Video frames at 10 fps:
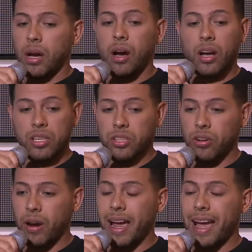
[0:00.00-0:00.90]
a
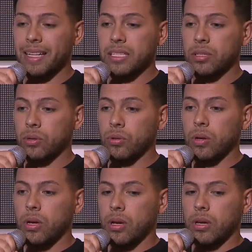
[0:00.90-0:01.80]
hustler. I had to
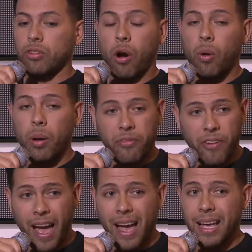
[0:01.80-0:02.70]
grow up
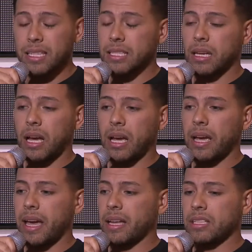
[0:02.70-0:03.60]
fast. I
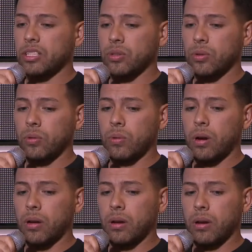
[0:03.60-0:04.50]
had to
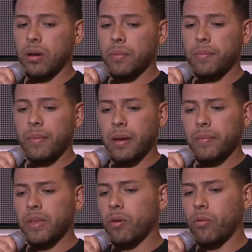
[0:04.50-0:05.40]
um,
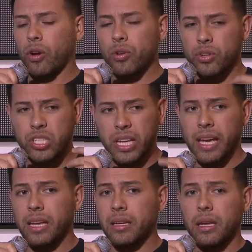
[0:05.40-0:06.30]
you know
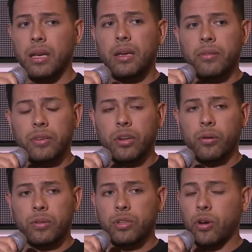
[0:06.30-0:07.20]
understand you
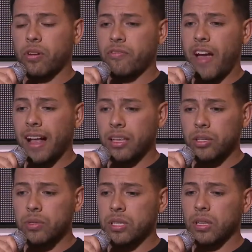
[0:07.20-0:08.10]
know, certain
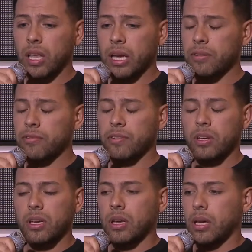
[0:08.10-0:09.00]
values in life.
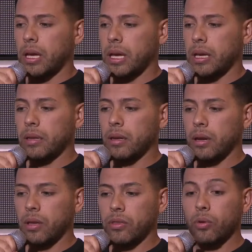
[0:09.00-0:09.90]
And
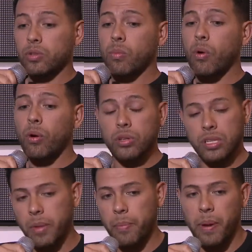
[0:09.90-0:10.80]
uh, those morals
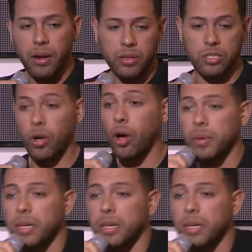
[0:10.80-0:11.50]
that my parents taught